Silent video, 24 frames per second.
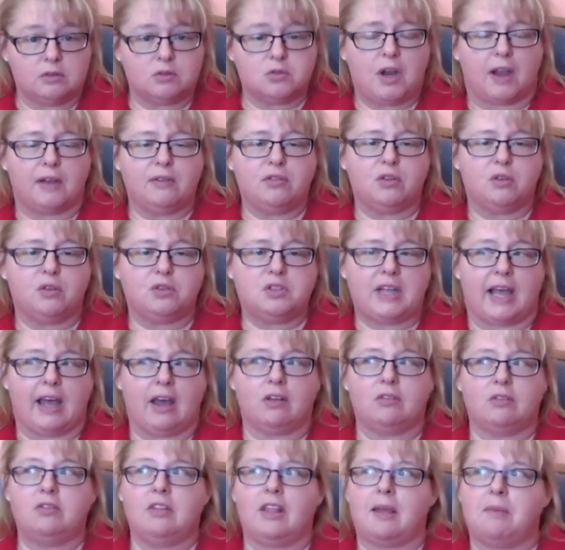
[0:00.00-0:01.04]
drive through
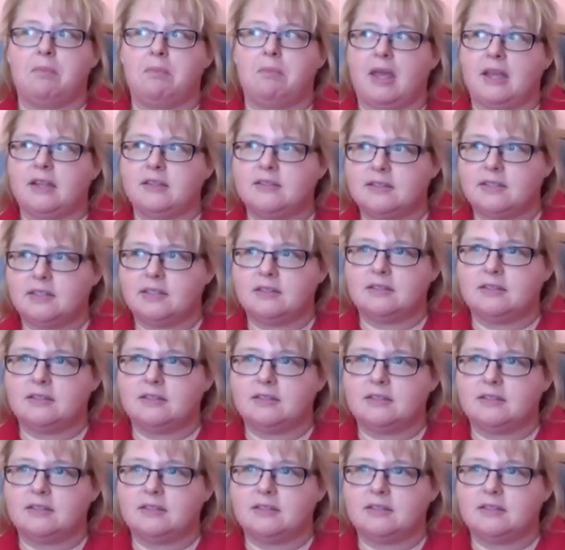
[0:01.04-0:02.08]
town, they may see
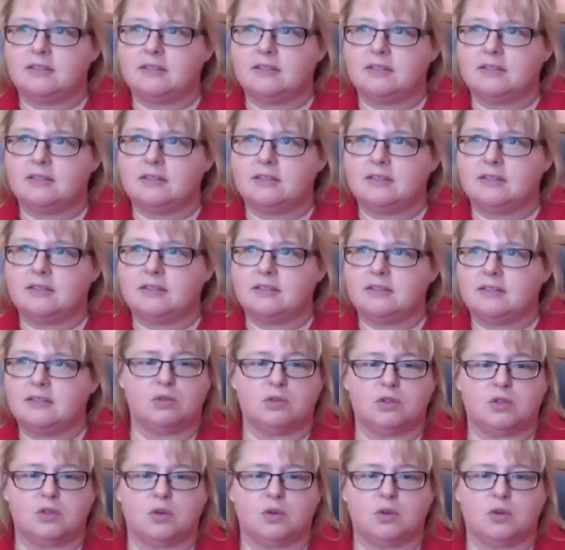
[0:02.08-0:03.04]
something, they may see a new